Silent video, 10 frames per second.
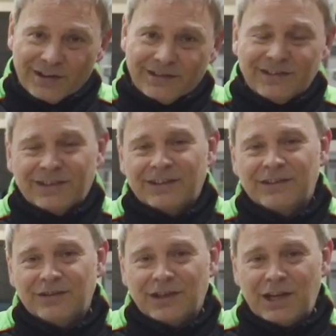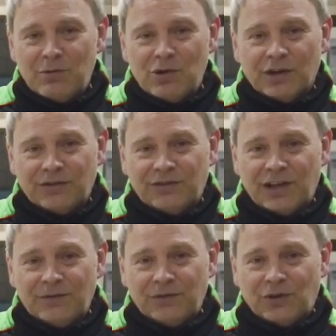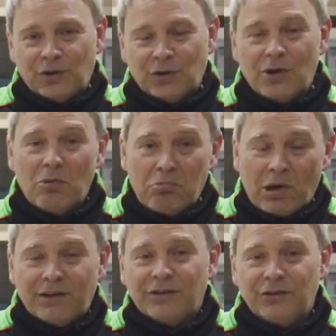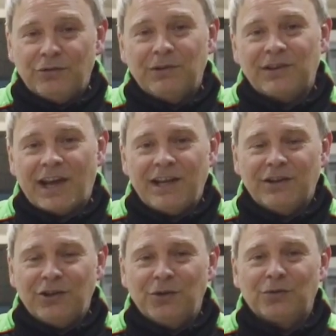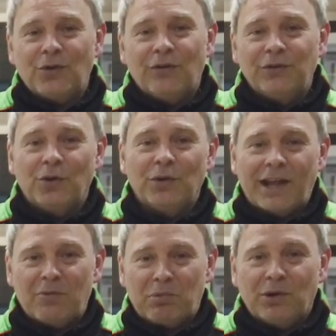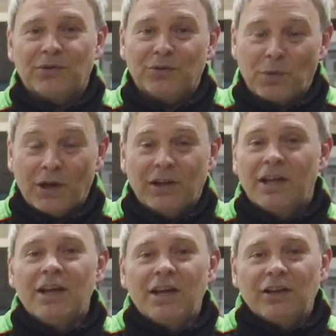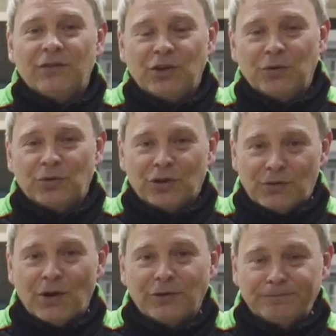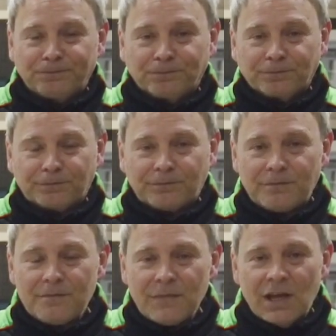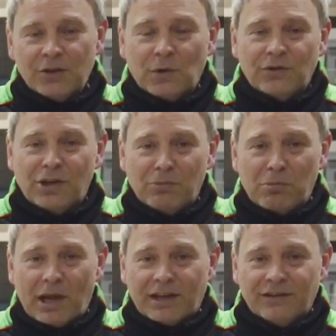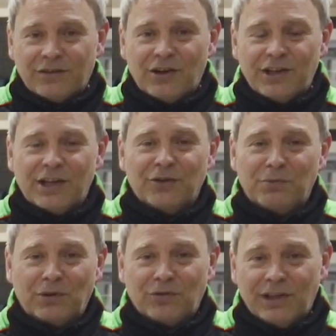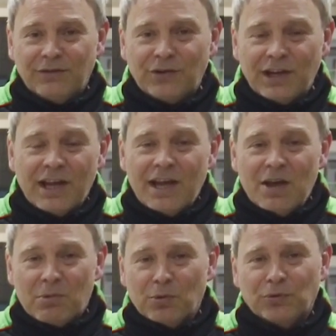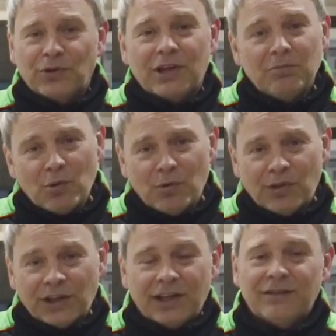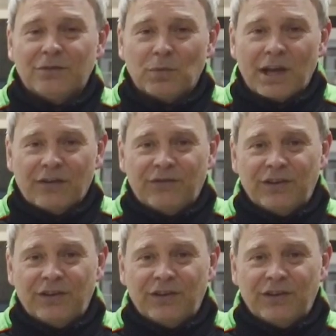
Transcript: harnesses to keep you nice and safe and secure, but you retain the use of your black belts as well for use on the road. As well as a number plaque inside, there's some extra livery, but also the important thing is we have